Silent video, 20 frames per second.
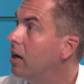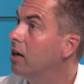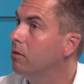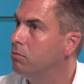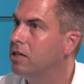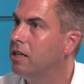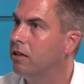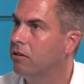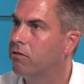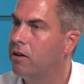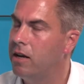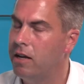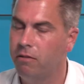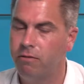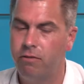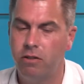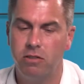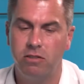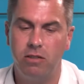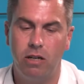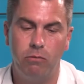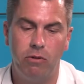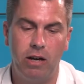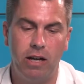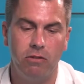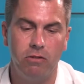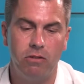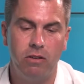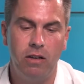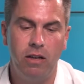typed in correctly the first time
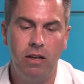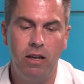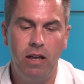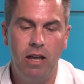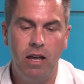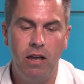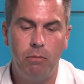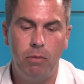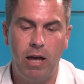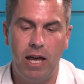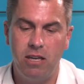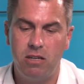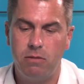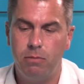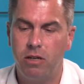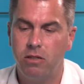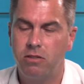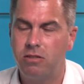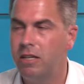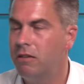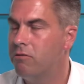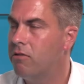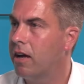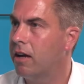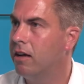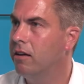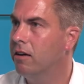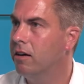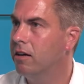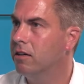round. But HMRC
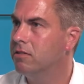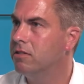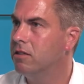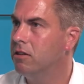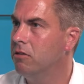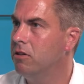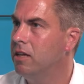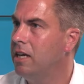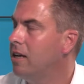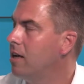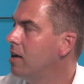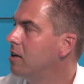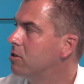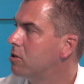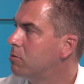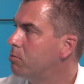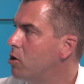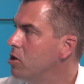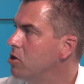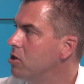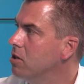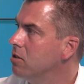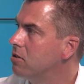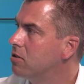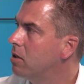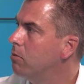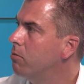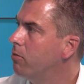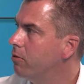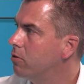recognise that you need a spreadsheet of
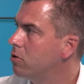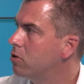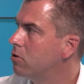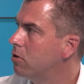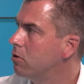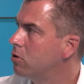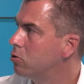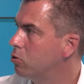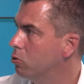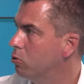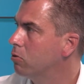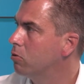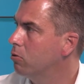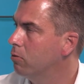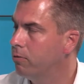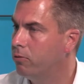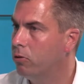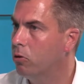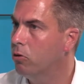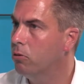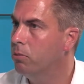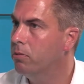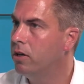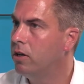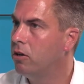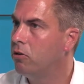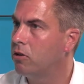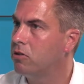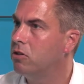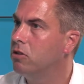some sort or form
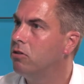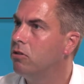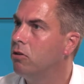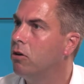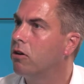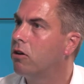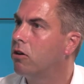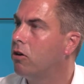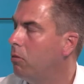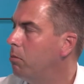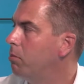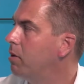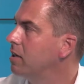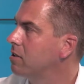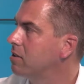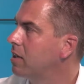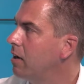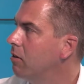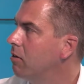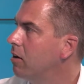to actually do a complex